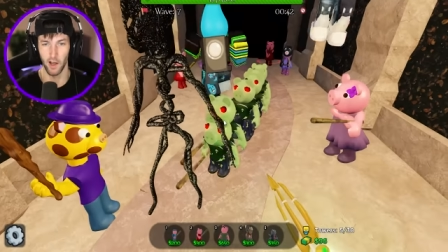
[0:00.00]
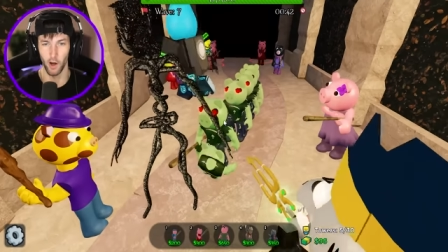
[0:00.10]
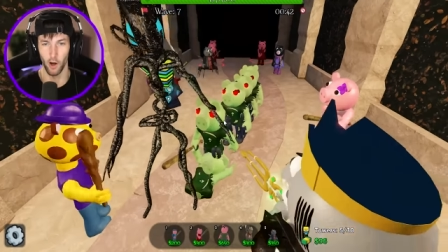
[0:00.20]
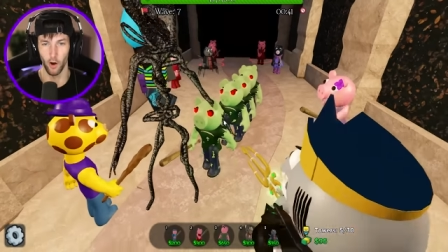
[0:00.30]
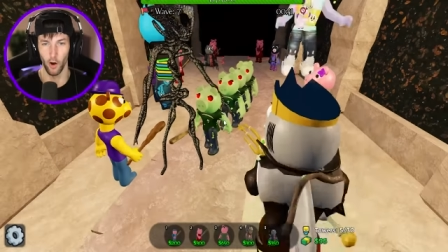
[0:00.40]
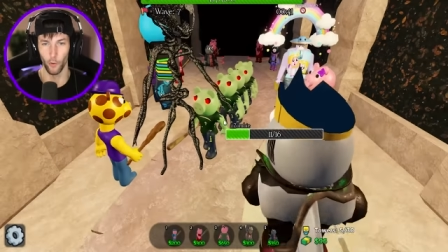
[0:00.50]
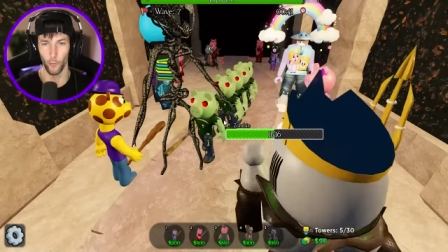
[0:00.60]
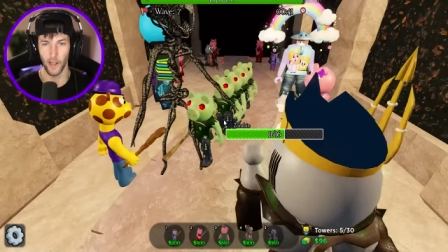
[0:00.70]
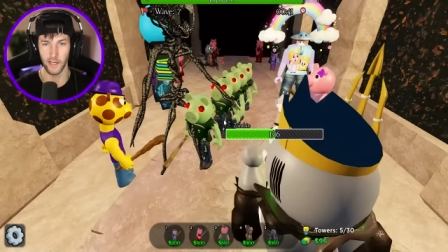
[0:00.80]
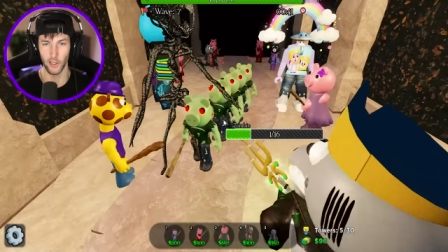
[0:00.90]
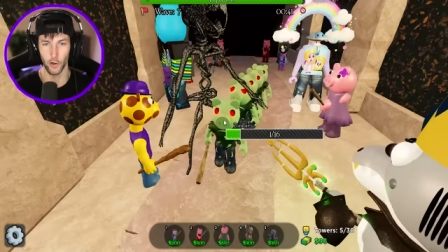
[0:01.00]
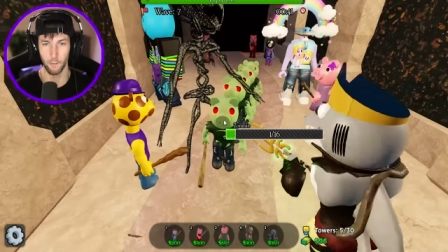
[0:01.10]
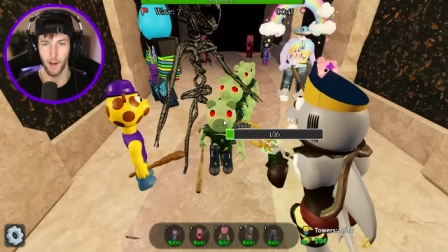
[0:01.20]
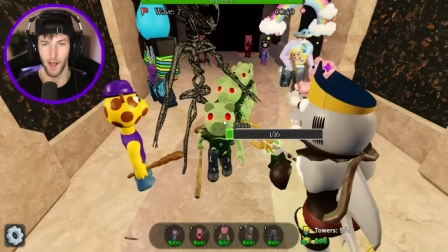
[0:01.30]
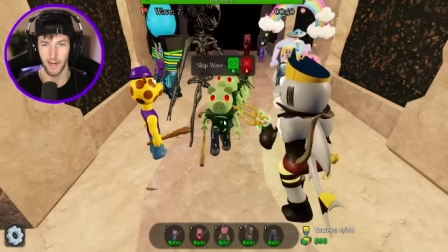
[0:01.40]
like a, uh, a regular
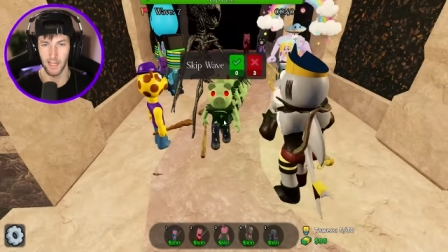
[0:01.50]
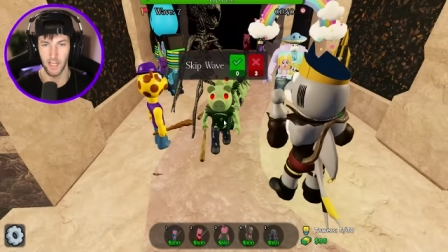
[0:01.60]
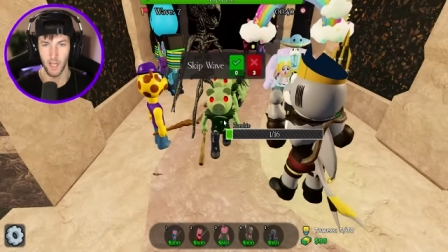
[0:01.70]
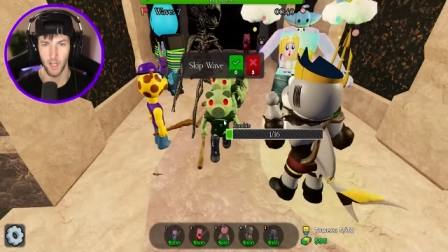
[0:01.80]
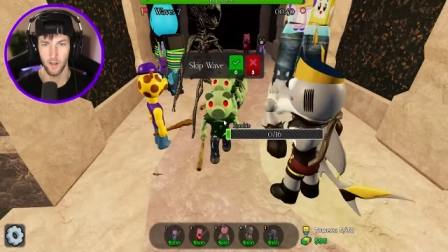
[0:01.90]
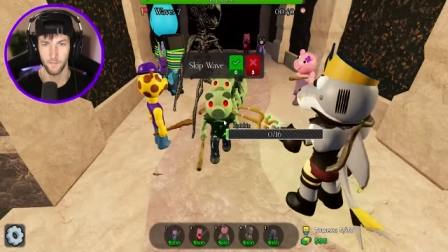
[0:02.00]
body.